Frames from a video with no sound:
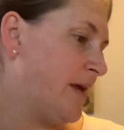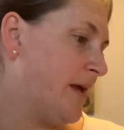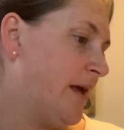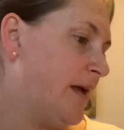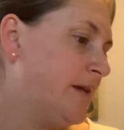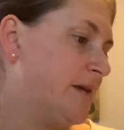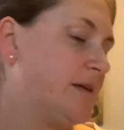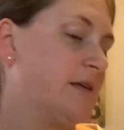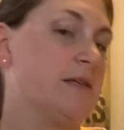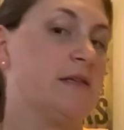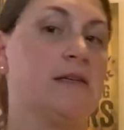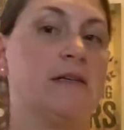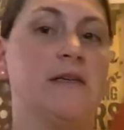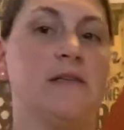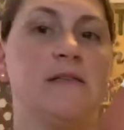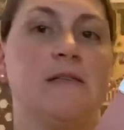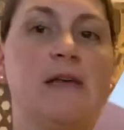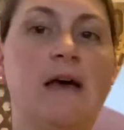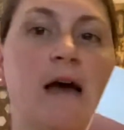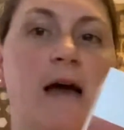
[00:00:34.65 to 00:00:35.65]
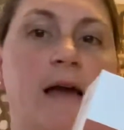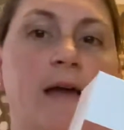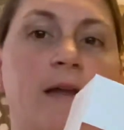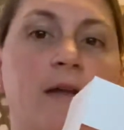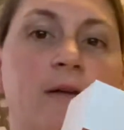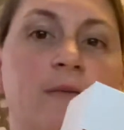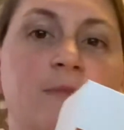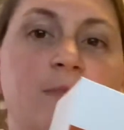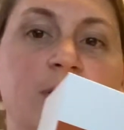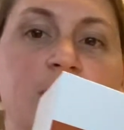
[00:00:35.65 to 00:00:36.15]
and it does list the
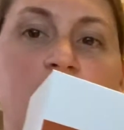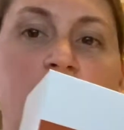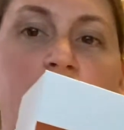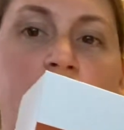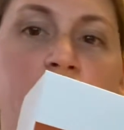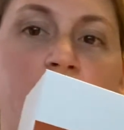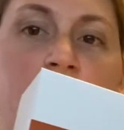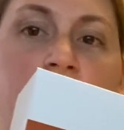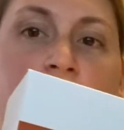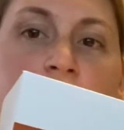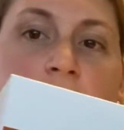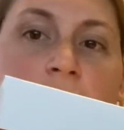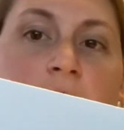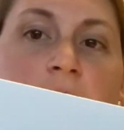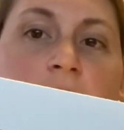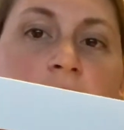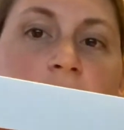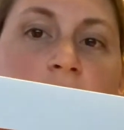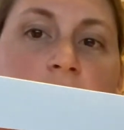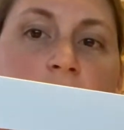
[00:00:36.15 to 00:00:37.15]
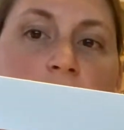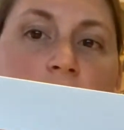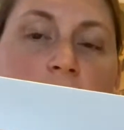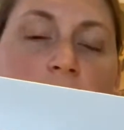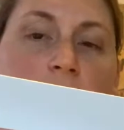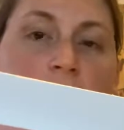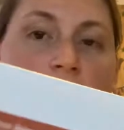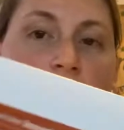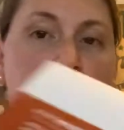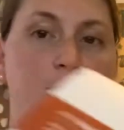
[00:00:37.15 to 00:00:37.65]
items that are in
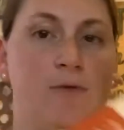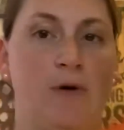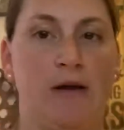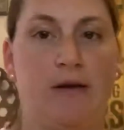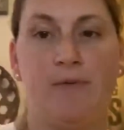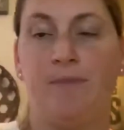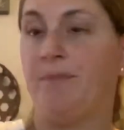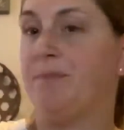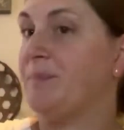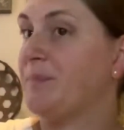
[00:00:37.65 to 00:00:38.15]
Kit 1.